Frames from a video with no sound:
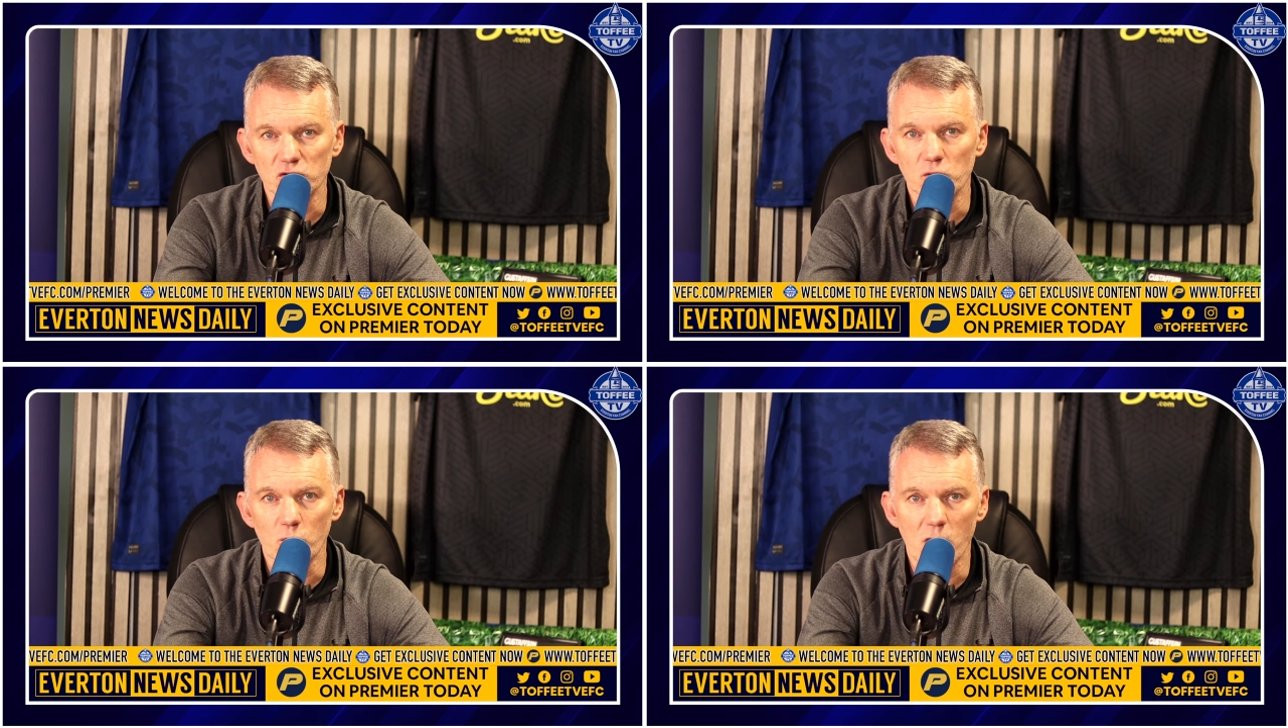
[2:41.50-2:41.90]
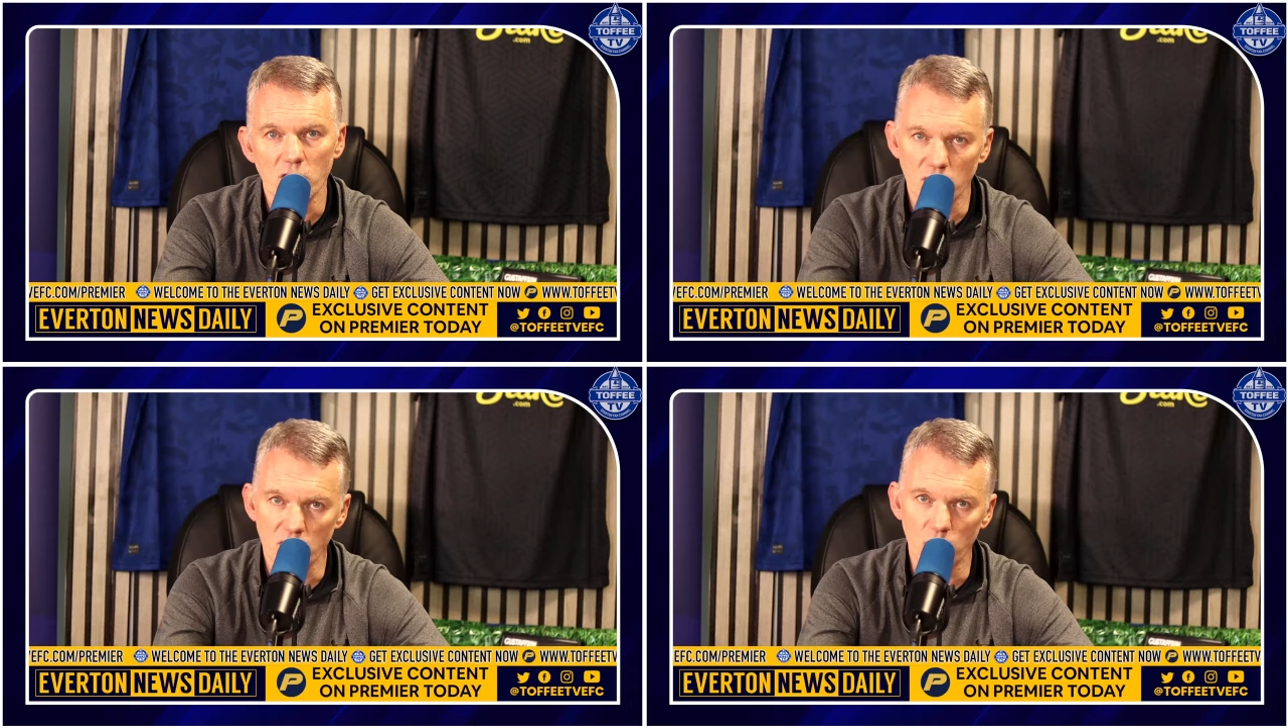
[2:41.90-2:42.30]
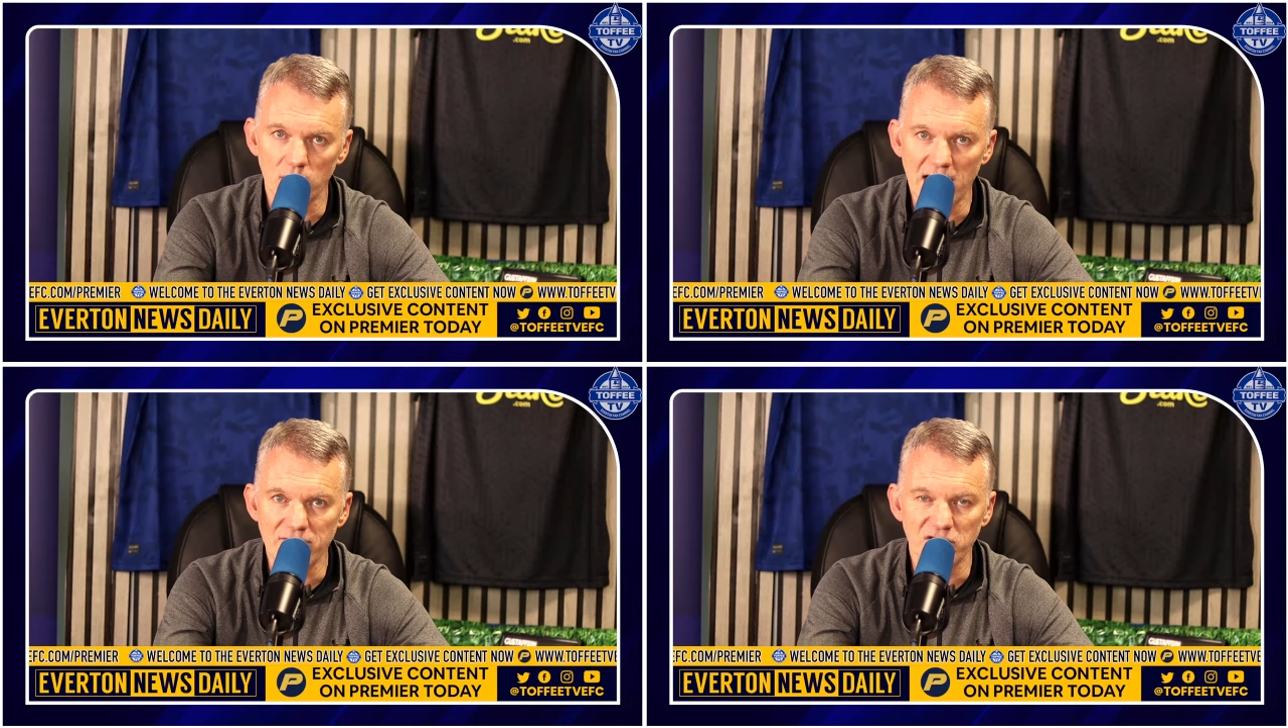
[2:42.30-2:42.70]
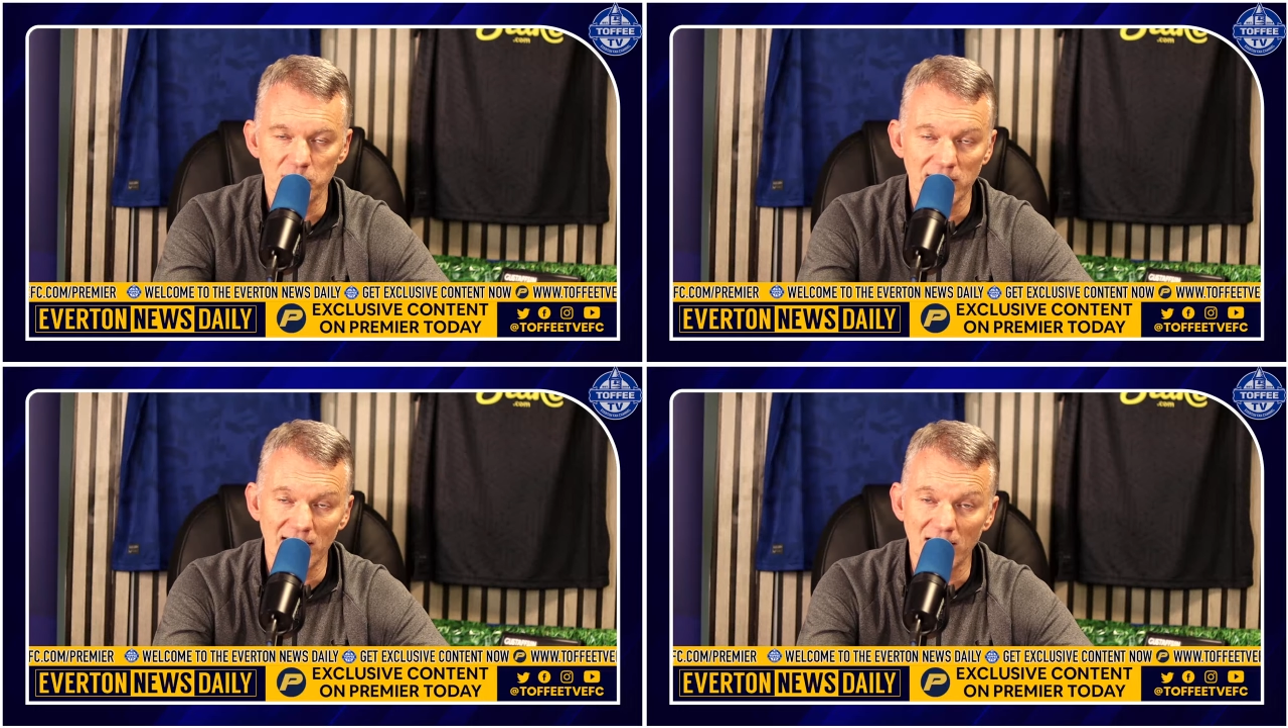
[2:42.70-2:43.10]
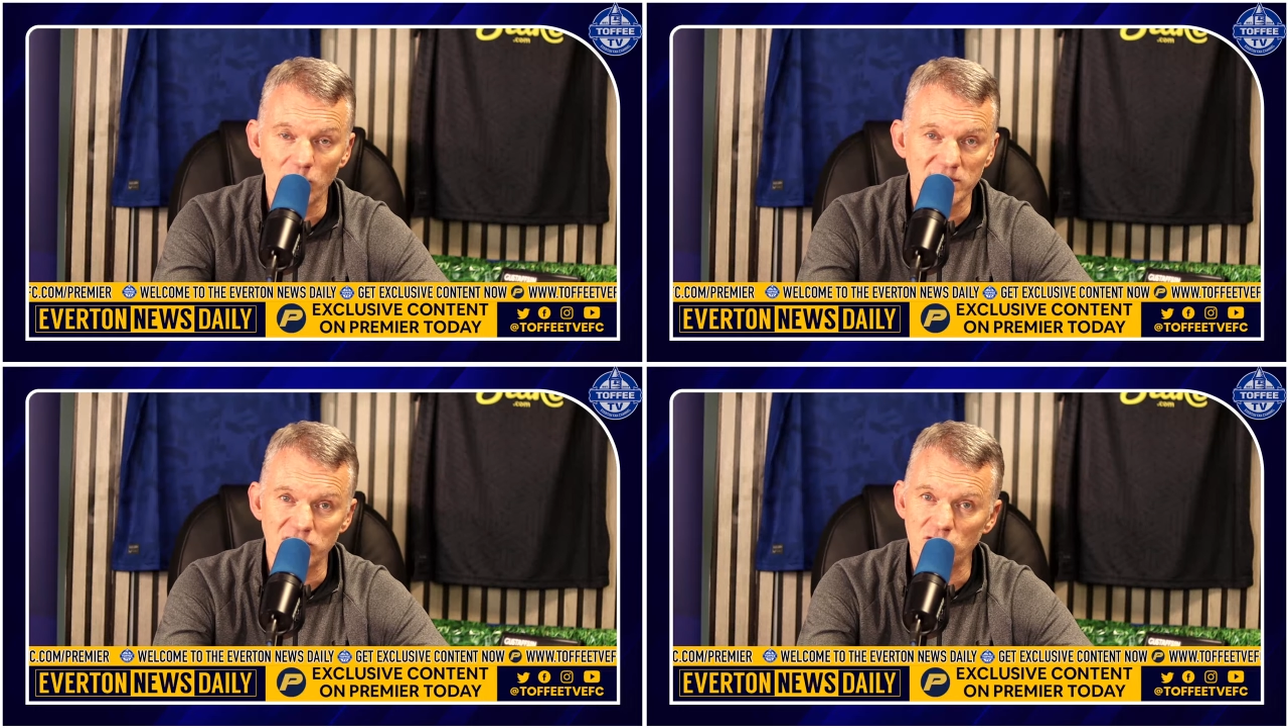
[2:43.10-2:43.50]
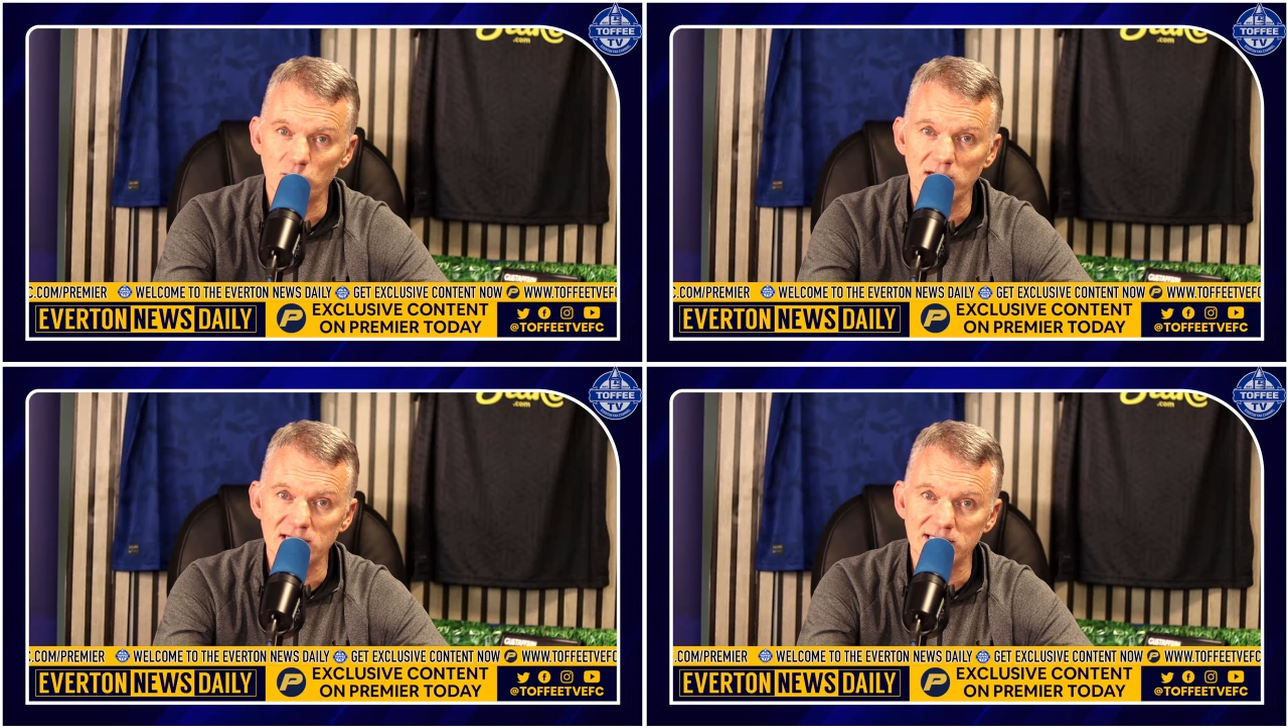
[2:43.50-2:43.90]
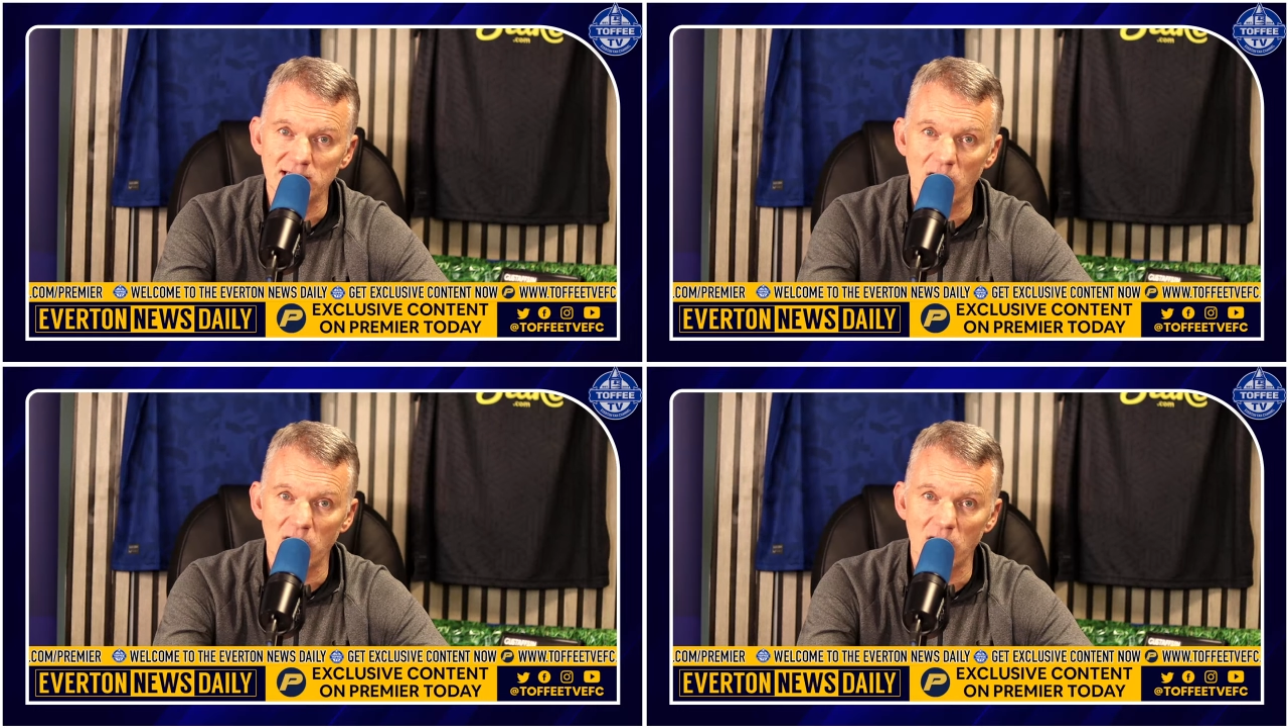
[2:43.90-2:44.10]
one goal. Everton have been linked with Chukwueze